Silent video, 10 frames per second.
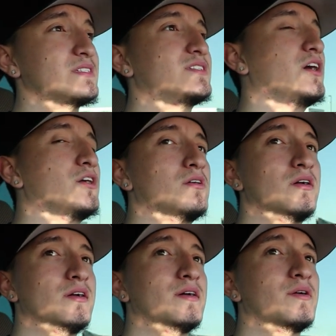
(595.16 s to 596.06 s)
So,
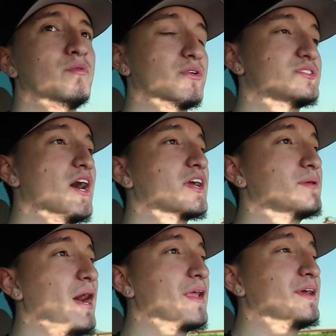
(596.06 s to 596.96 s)
we We were talking
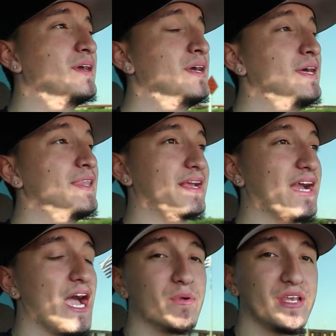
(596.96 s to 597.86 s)
about it. The
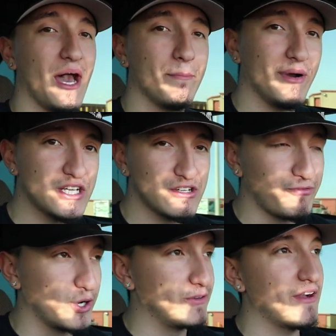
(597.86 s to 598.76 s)
guy would not budge
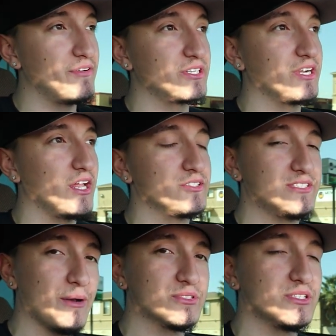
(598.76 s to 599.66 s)
on forty-five hundred
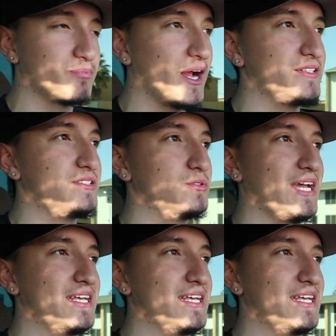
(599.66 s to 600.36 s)
dollars. That was the price he was